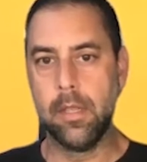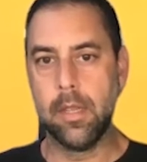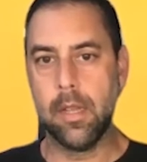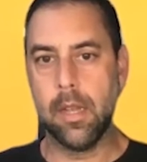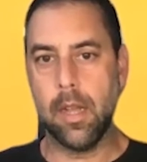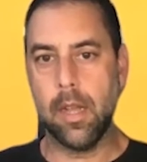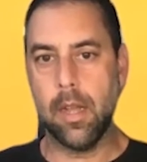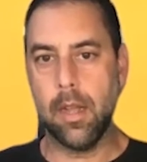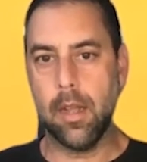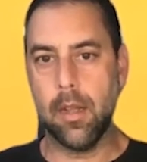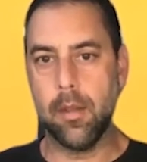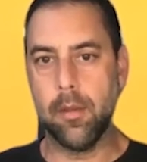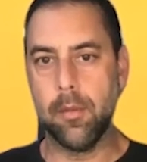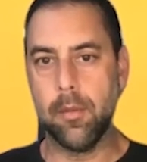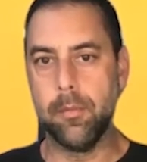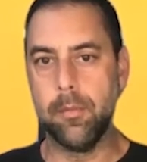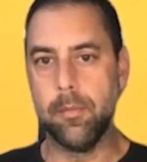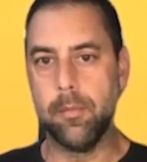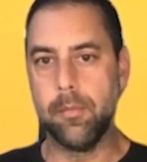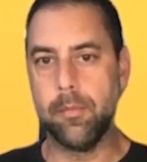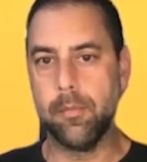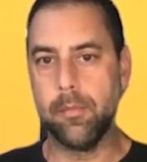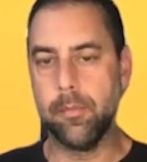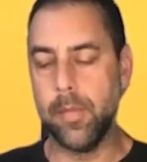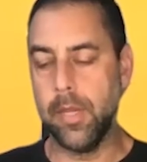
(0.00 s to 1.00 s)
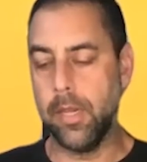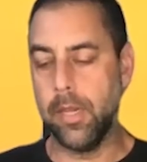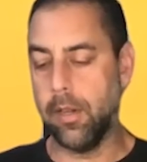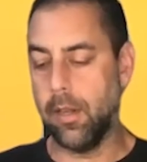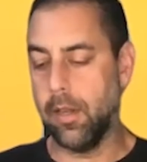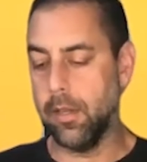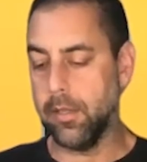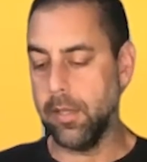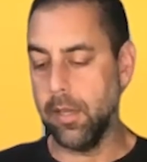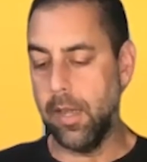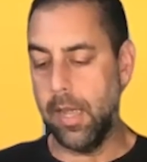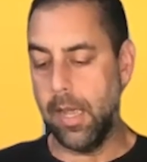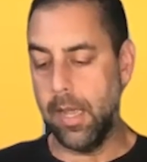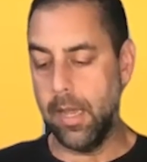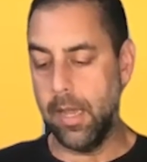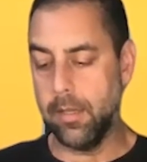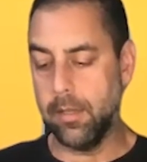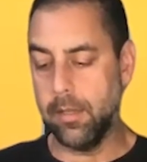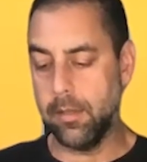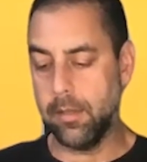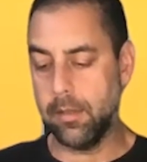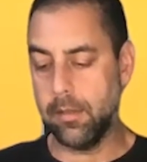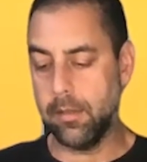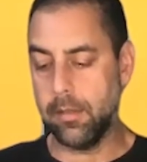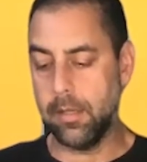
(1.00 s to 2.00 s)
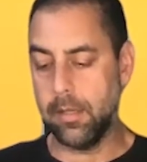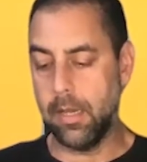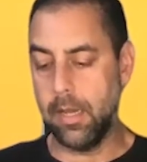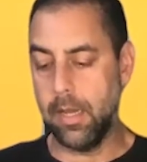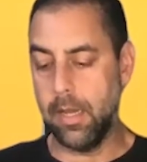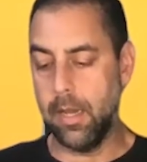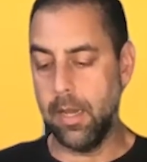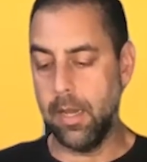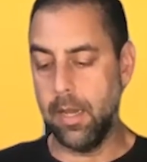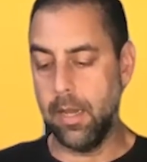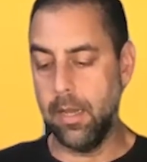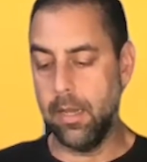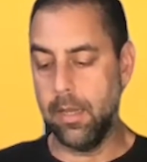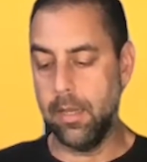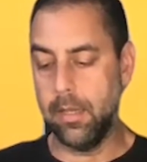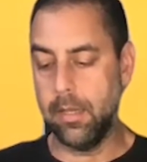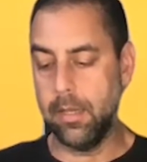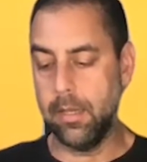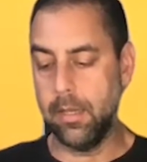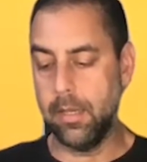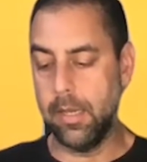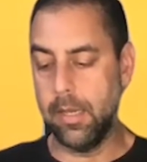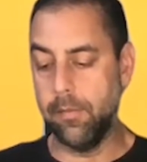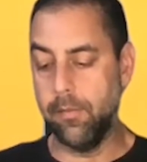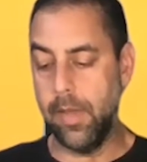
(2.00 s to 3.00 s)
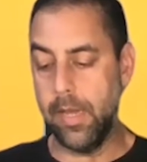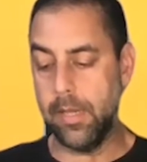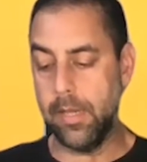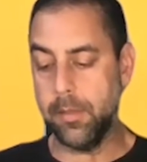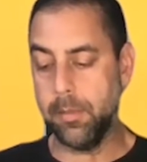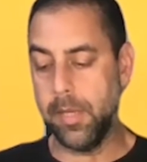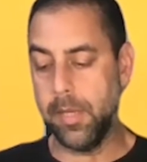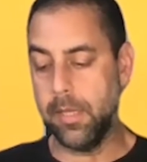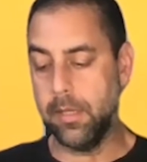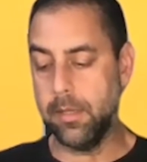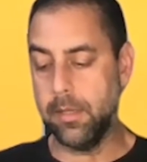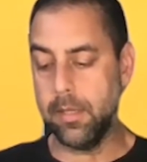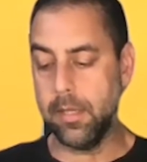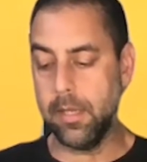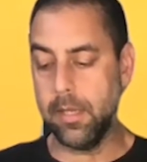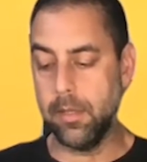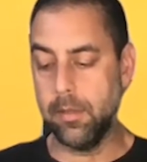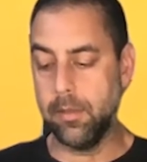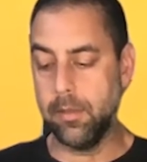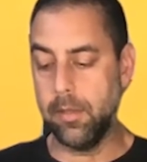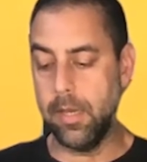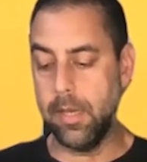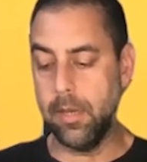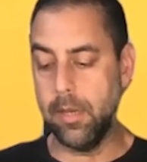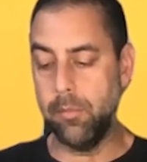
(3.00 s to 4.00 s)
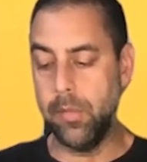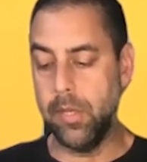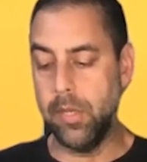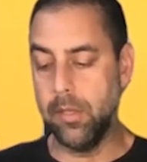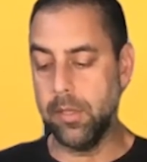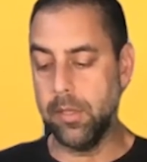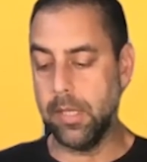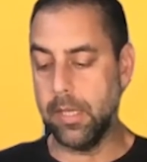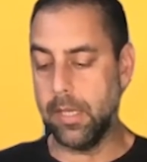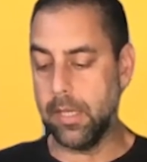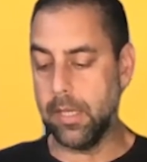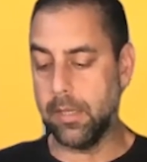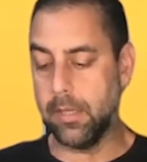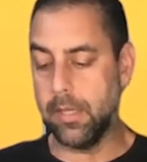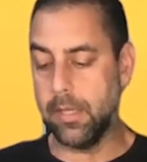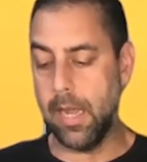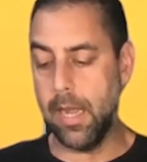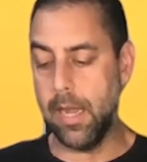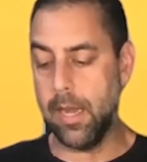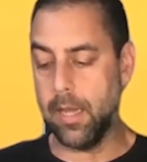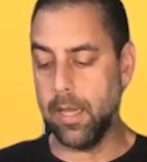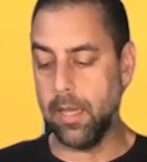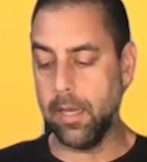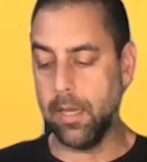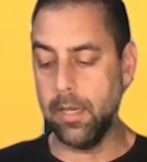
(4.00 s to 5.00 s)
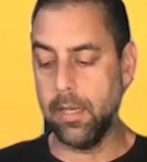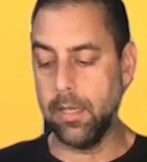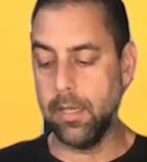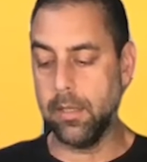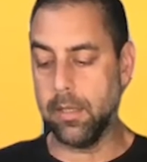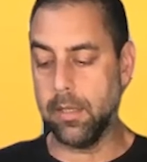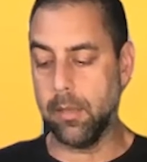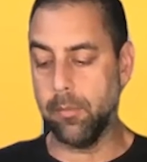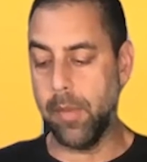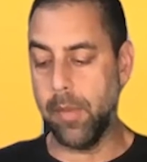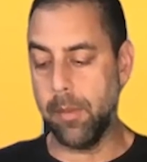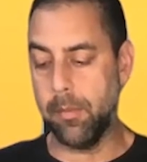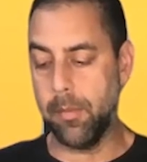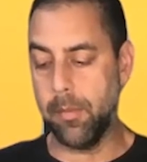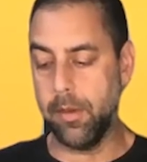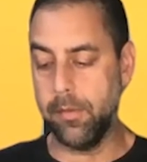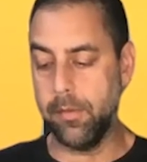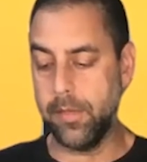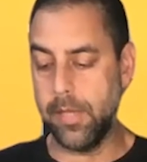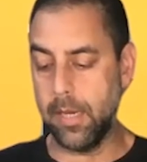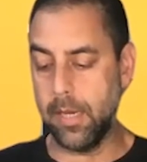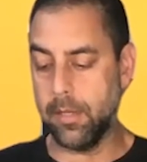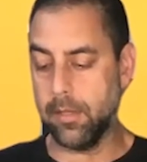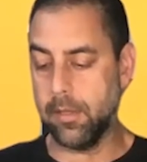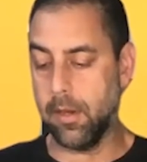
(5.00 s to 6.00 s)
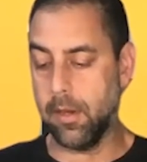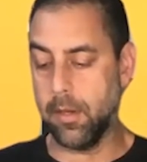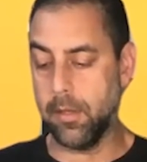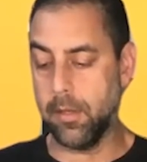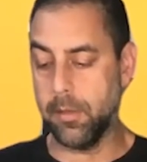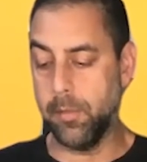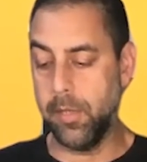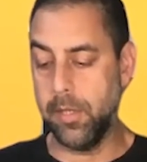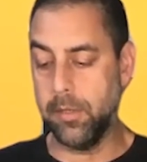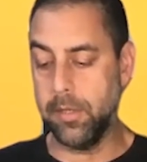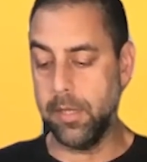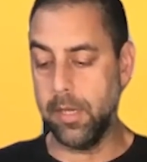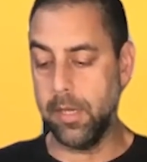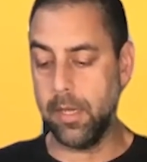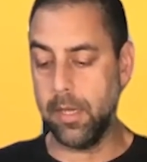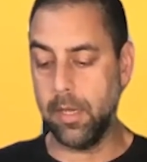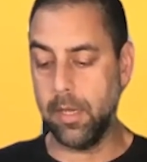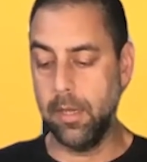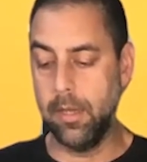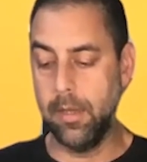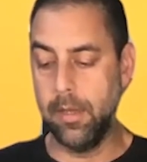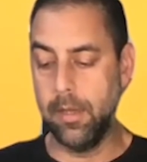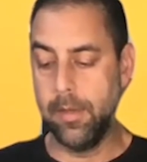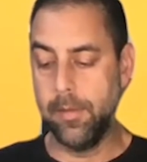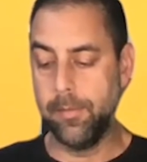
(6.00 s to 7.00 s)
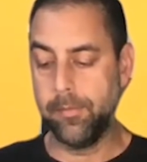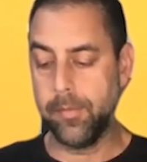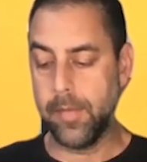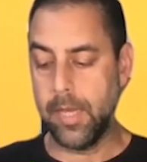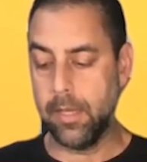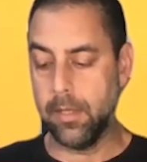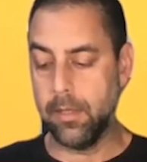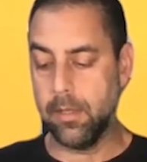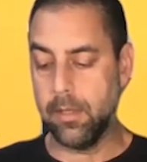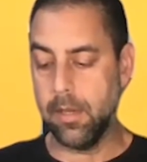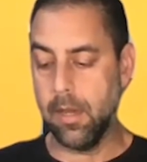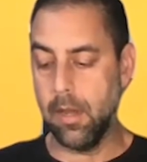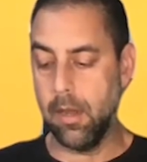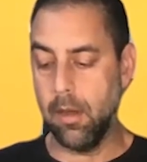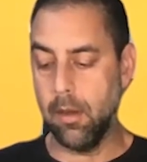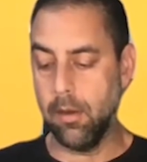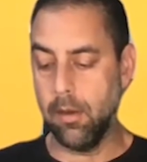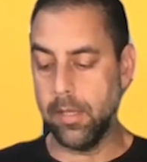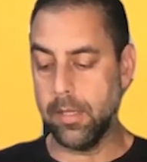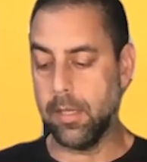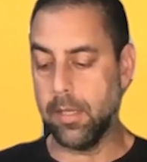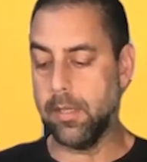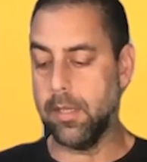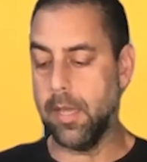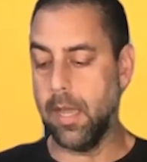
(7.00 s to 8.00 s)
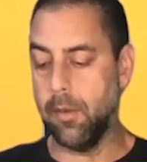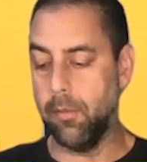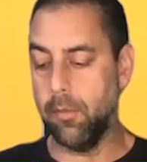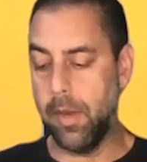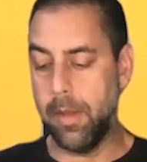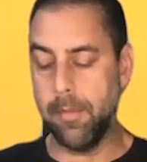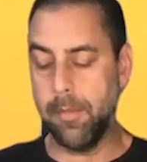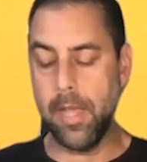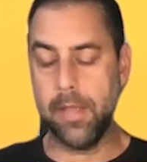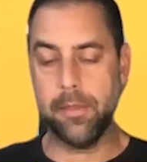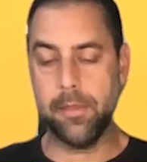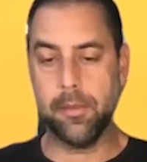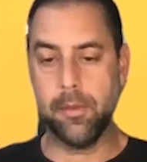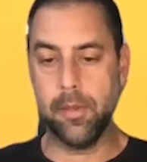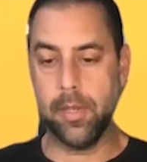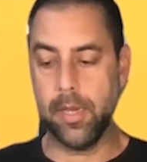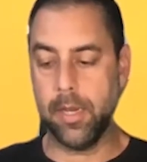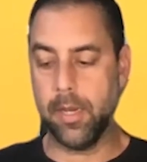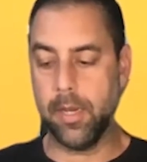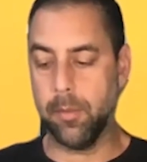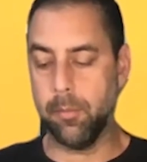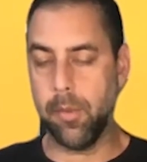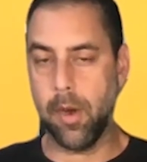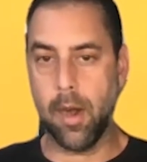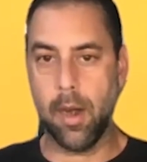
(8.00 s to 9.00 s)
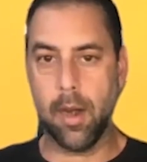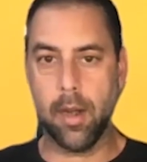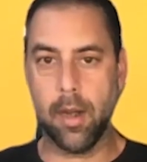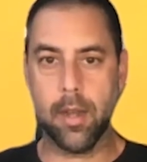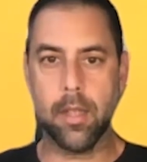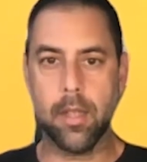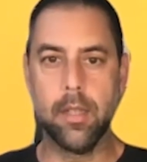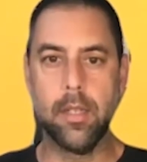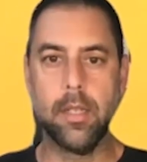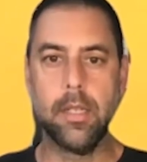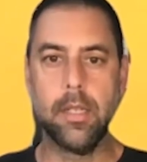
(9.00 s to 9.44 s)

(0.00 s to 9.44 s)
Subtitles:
Bill also has investments in music and tech, and is a member of Techstars Music. And so, as I said, we met through Linkin Park.